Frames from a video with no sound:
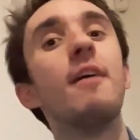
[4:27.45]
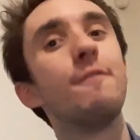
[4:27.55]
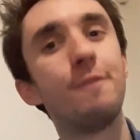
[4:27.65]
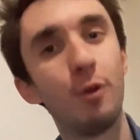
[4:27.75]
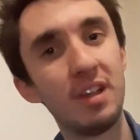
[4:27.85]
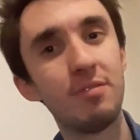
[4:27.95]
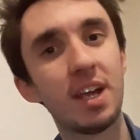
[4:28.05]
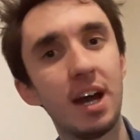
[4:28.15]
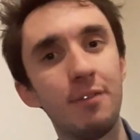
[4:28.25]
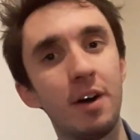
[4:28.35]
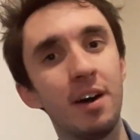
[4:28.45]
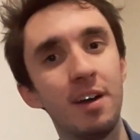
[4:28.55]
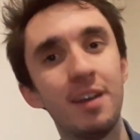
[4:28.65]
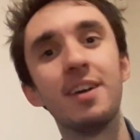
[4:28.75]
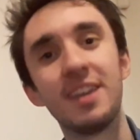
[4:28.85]
fully recover,
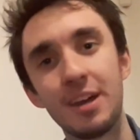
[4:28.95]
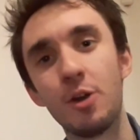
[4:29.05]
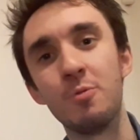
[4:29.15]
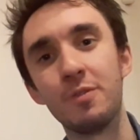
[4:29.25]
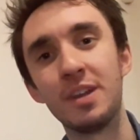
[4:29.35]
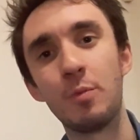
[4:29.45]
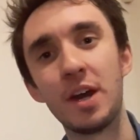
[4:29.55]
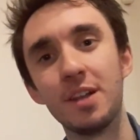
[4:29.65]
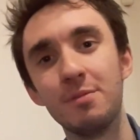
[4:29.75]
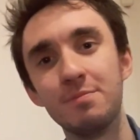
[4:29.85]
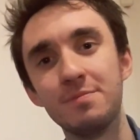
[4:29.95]
it hopefully will.